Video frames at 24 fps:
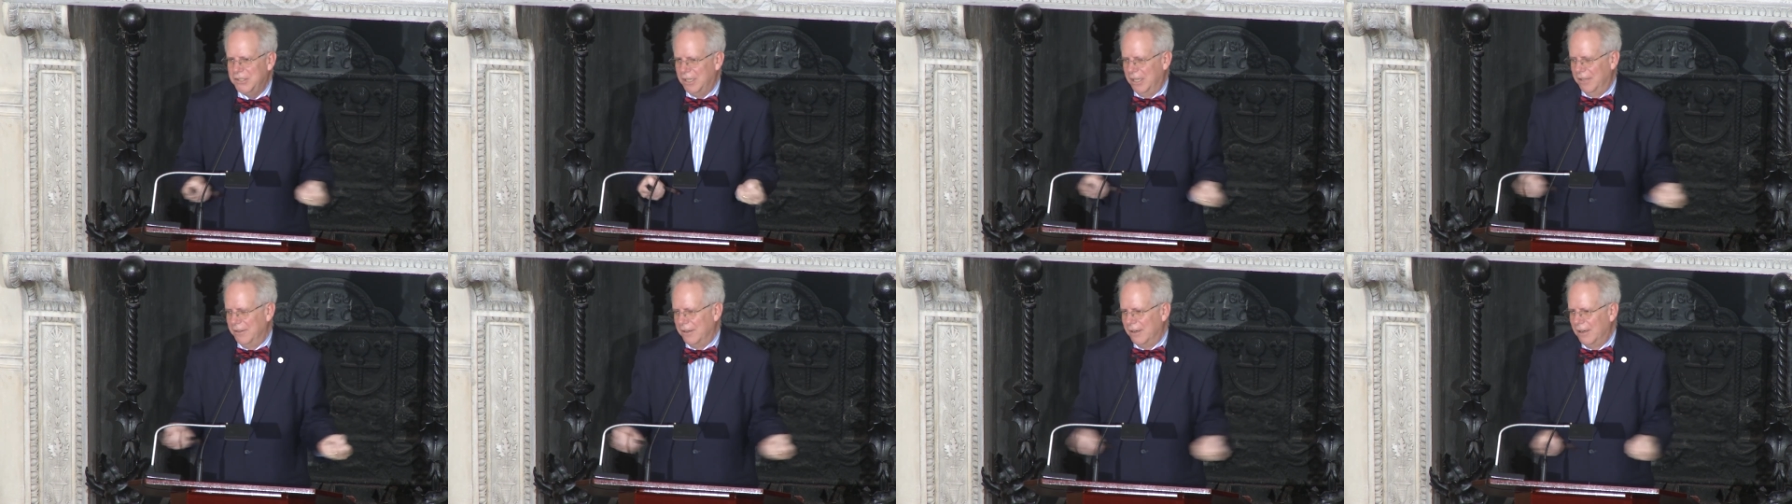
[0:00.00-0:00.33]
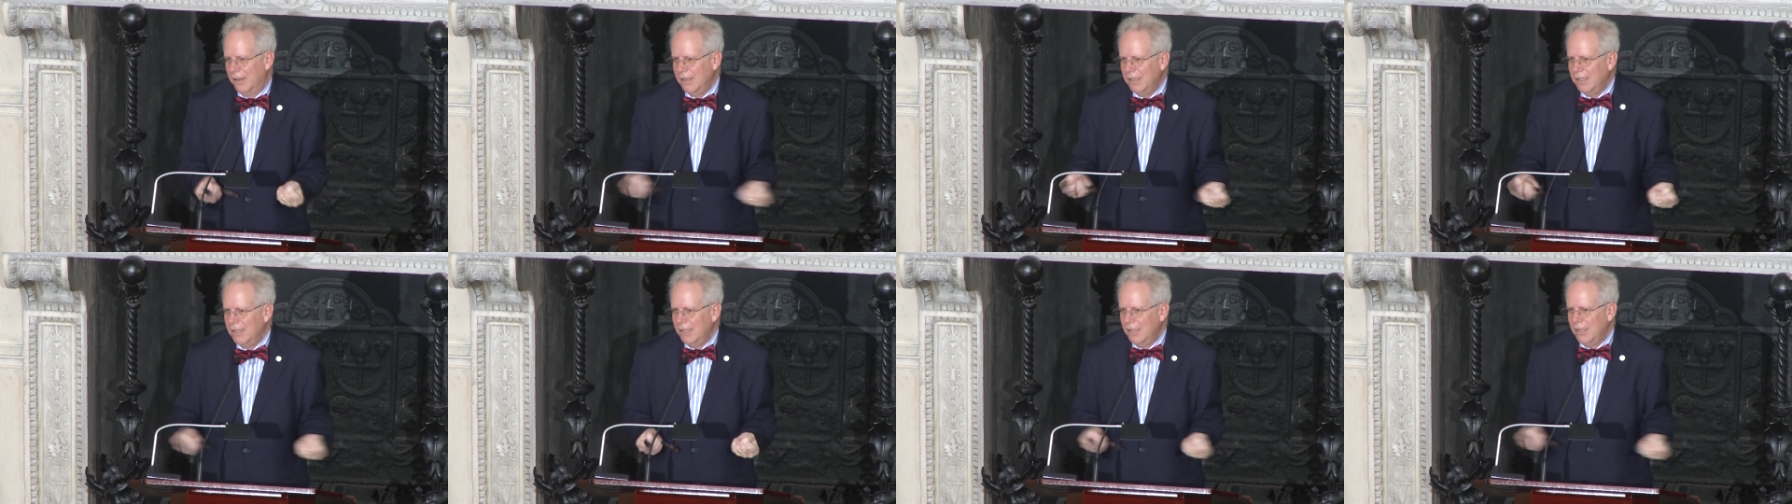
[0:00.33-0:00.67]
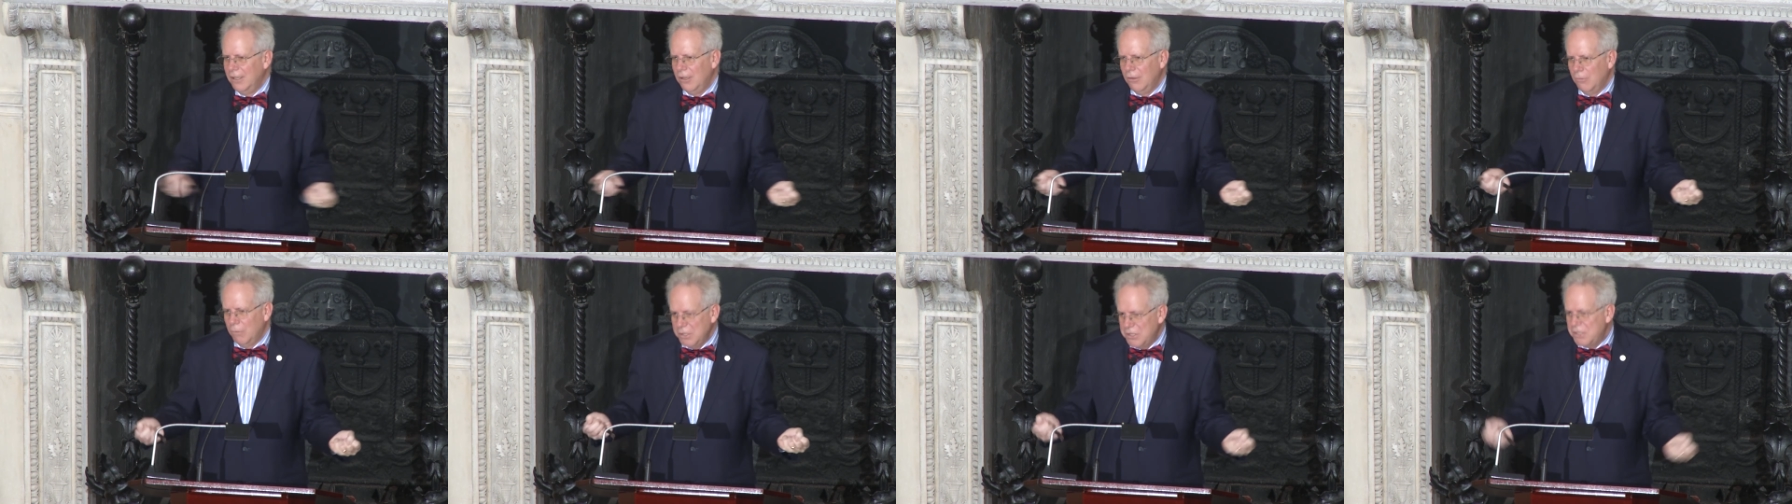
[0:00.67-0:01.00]
other,
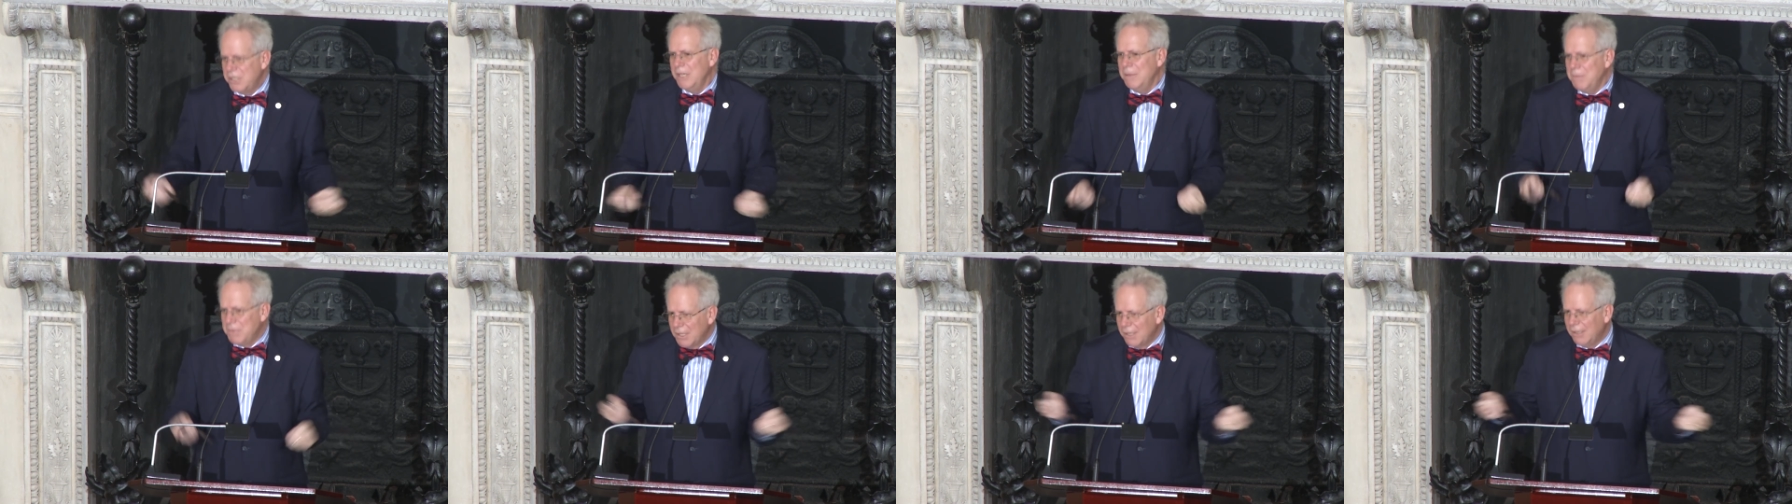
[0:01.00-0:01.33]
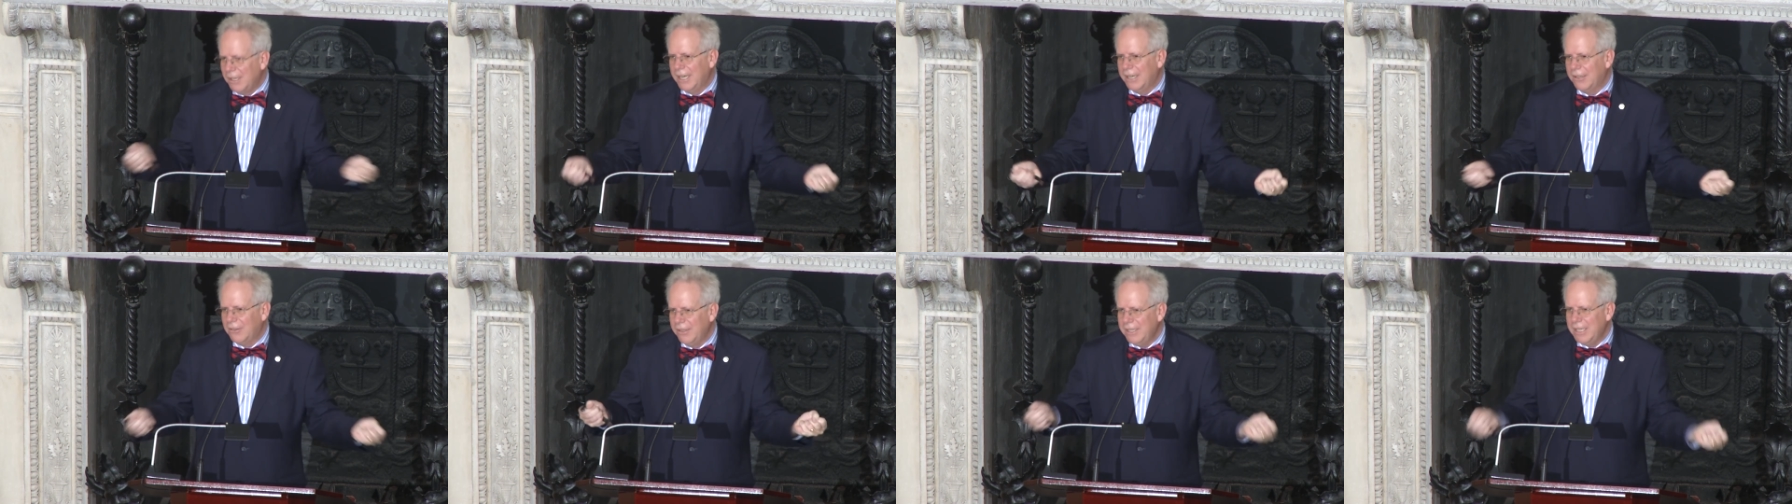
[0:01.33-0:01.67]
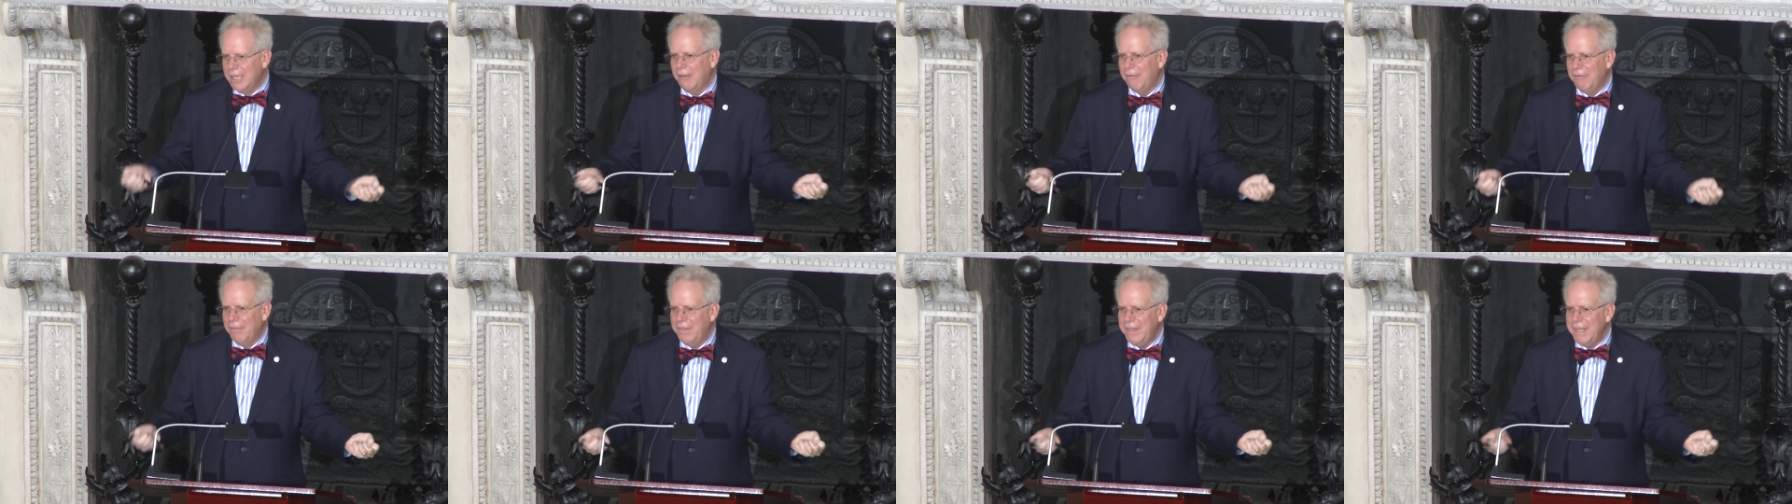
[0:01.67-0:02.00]
which seems a likely
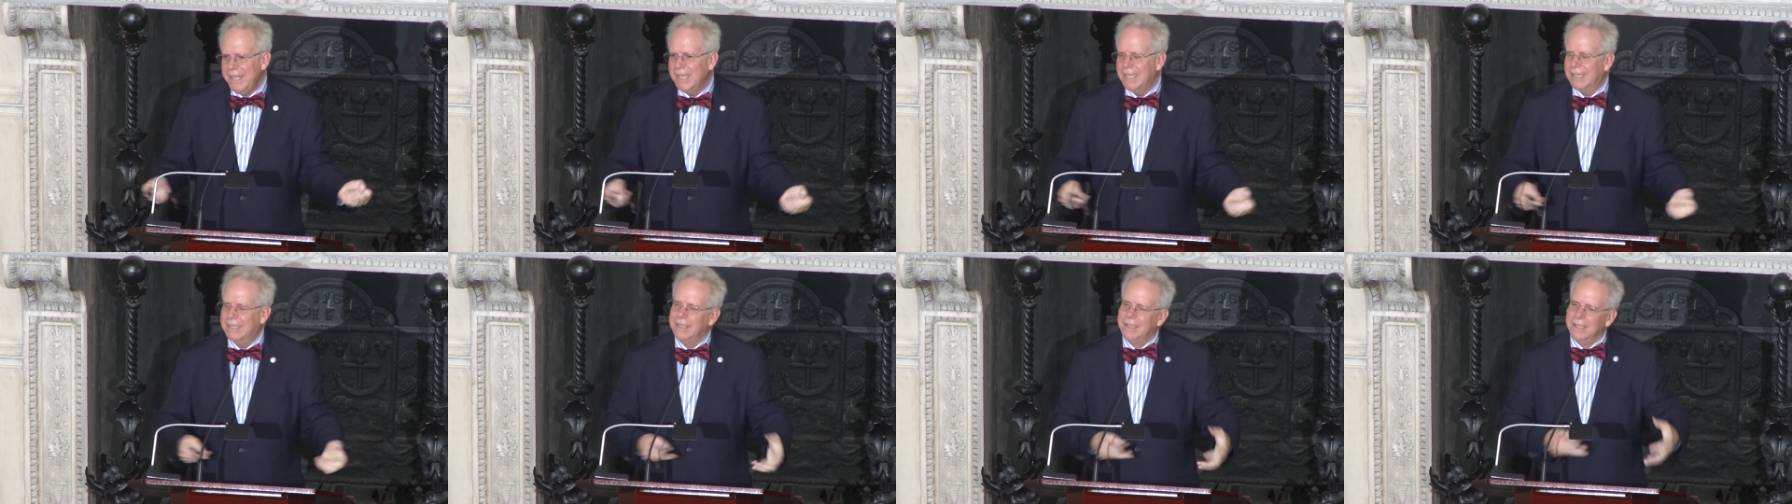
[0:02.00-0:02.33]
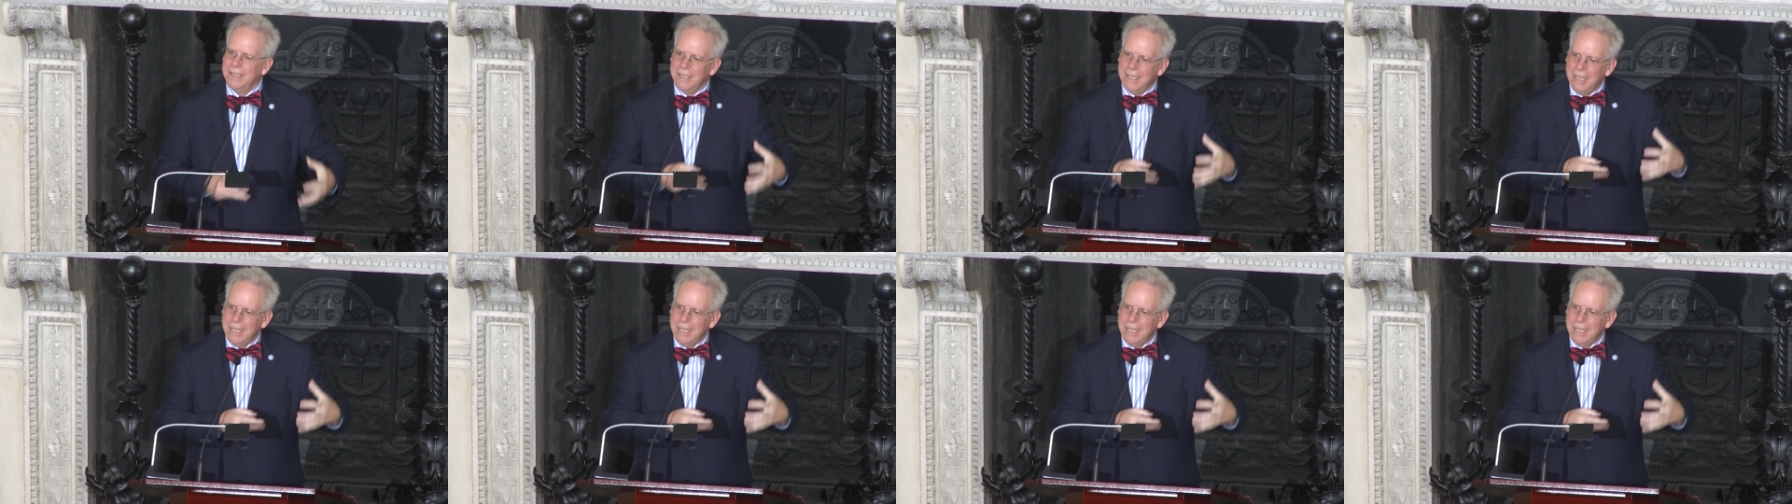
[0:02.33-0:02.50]
enough thing.